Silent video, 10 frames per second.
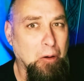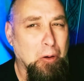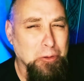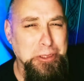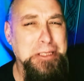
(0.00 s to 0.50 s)

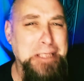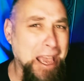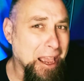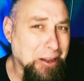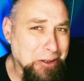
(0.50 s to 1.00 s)
oh, is this
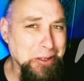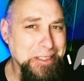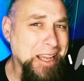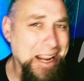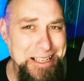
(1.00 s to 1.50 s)
guy a
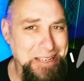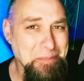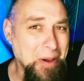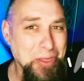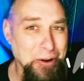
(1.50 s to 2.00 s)
good tasting
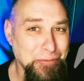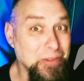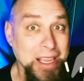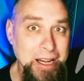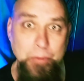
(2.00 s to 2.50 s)
mother?
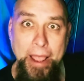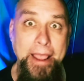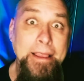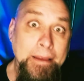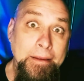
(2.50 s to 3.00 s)

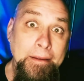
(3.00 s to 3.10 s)
Anyway,